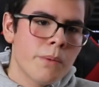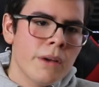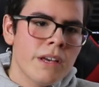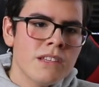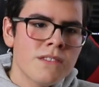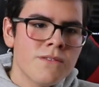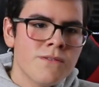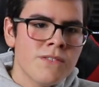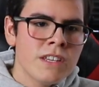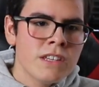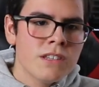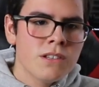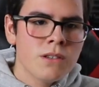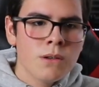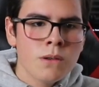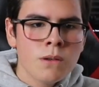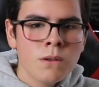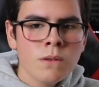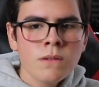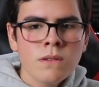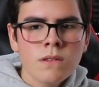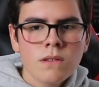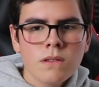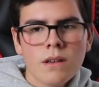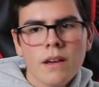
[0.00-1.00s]
best
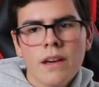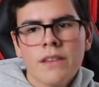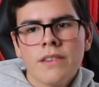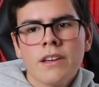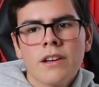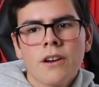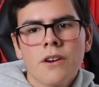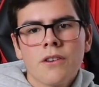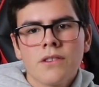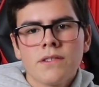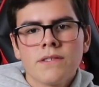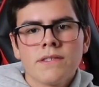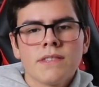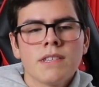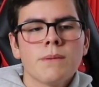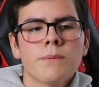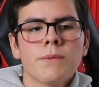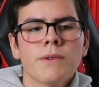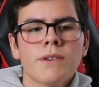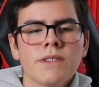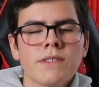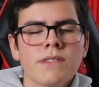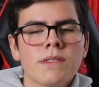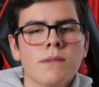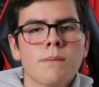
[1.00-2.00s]
V2s, I think, are the
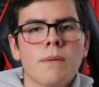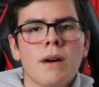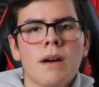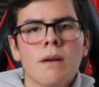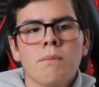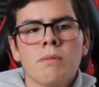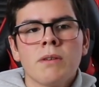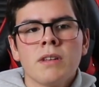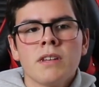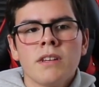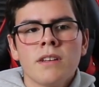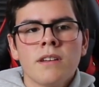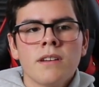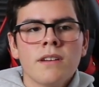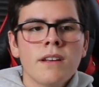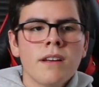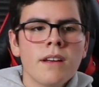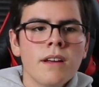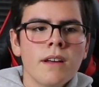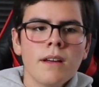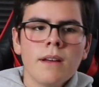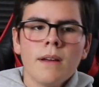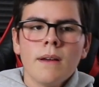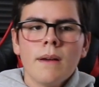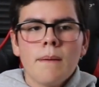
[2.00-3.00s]
Zebras, in my opinion.
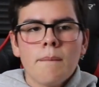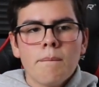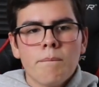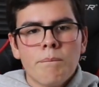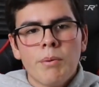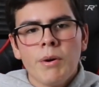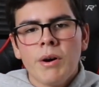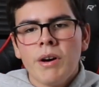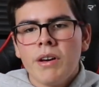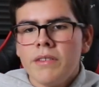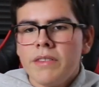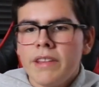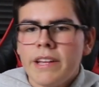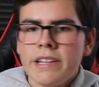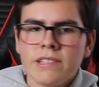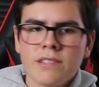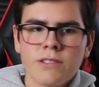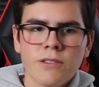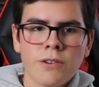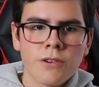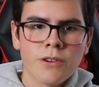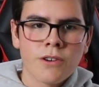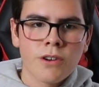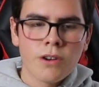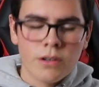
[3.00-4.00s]
But that's
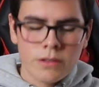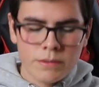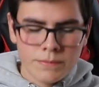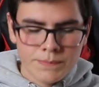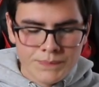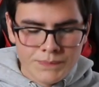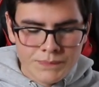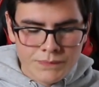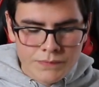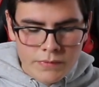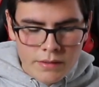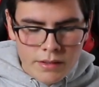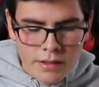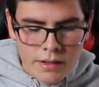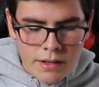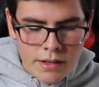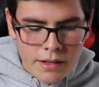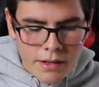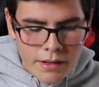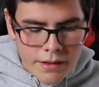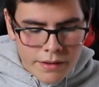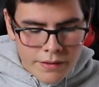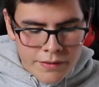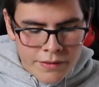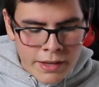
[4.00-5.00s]
your call.
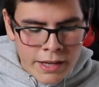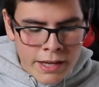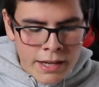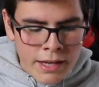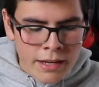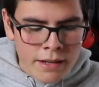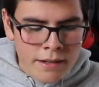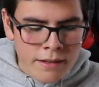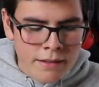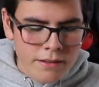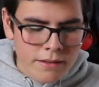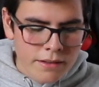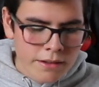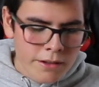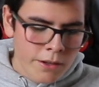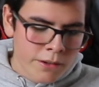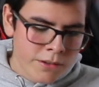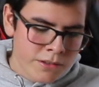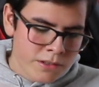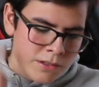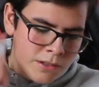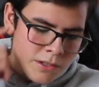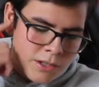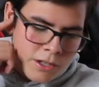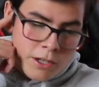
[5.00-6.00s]
Then,
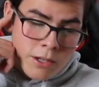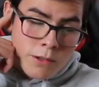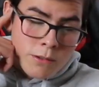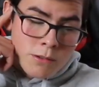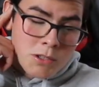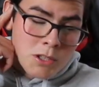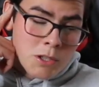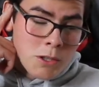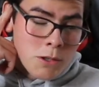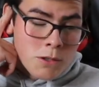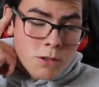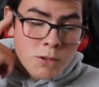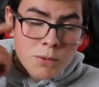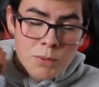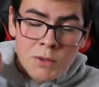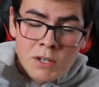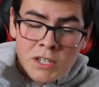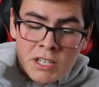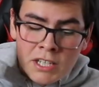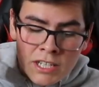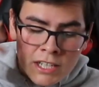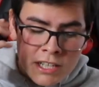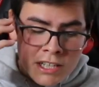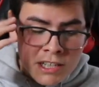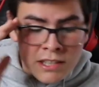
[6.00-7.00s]
those are, you know,
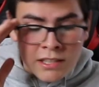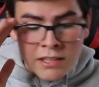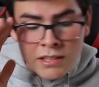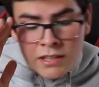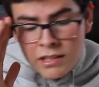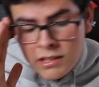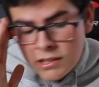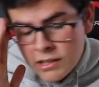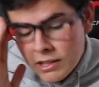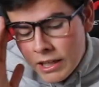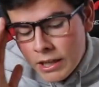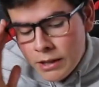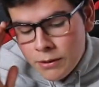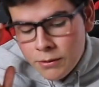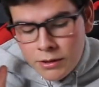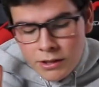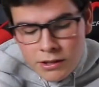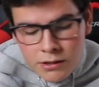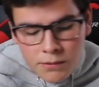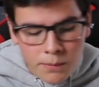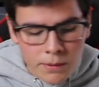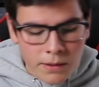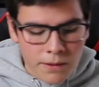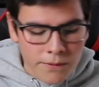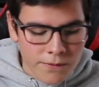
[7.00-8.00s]
220, January
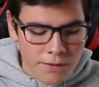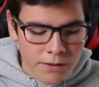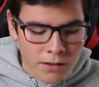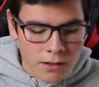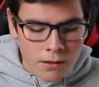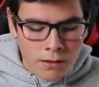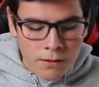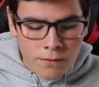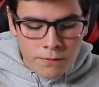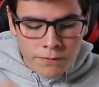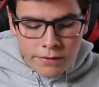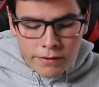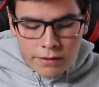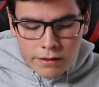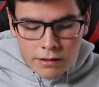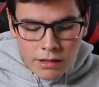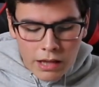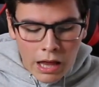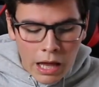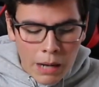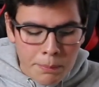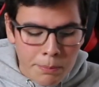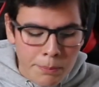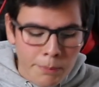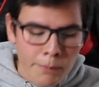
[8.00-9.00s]
25th. A
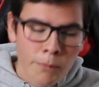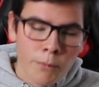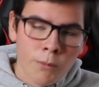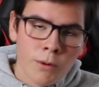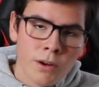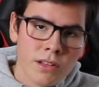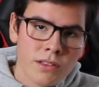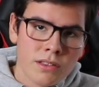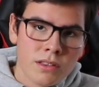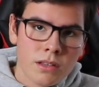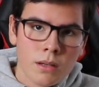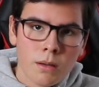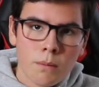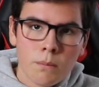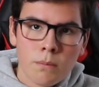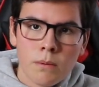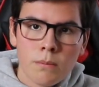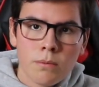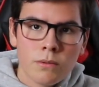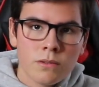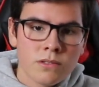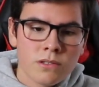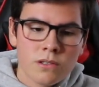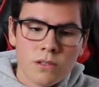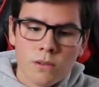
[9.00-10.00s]
lot of people want them.
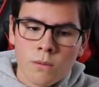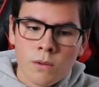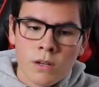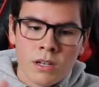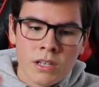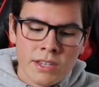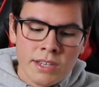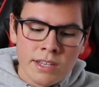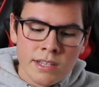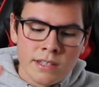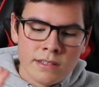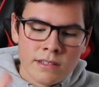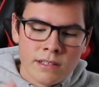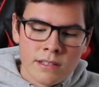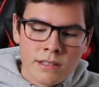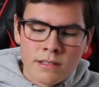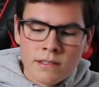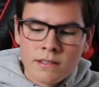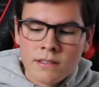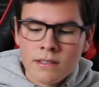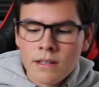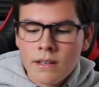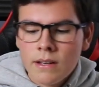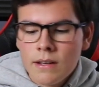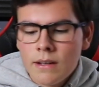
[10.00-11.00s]
People still want
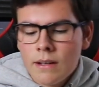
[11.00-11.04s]
Yeezys.